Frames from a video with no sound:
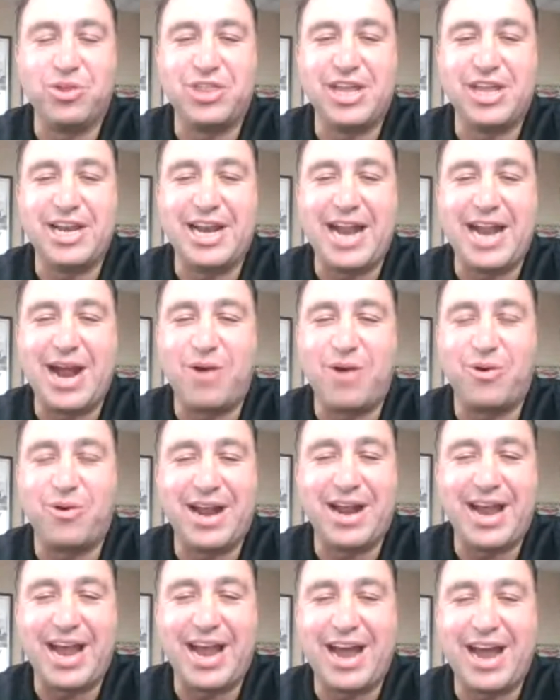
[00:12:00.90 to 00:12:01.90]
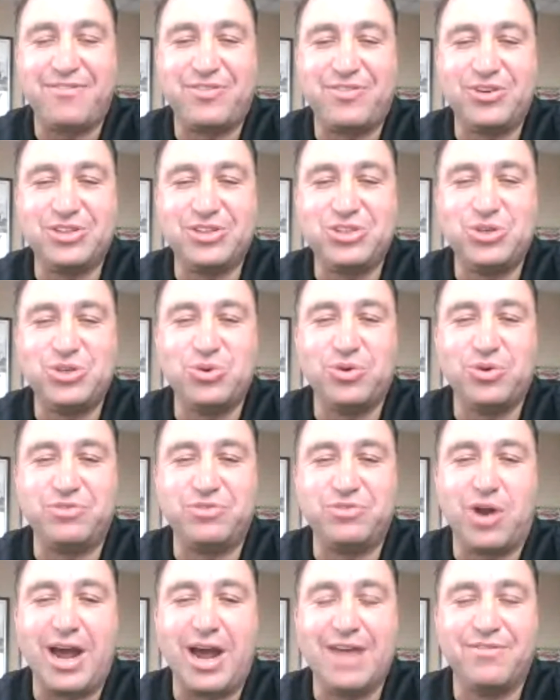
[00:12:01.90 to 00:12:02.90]
within an hour and a half or
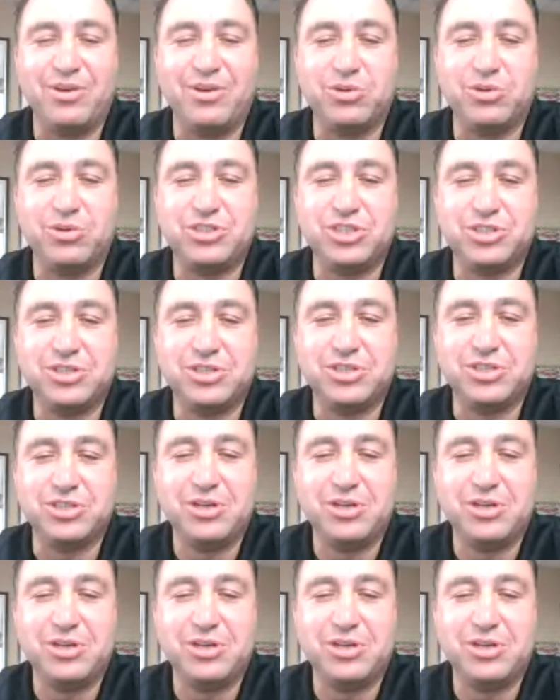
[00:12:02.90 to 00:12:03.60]
2 of driving, which